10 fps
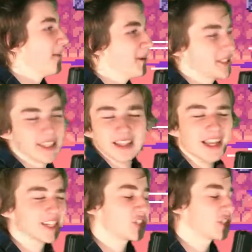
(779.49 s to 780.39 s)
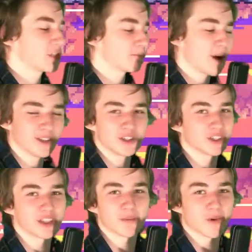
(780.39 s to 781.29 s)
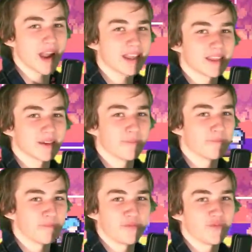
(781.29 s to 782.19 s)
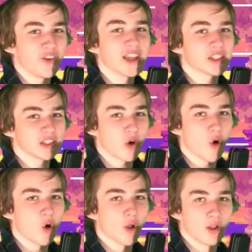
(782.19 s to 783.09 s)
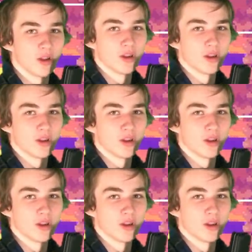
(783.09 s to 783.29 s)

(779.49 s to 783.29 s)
but Celeste just punches them right in the face hole.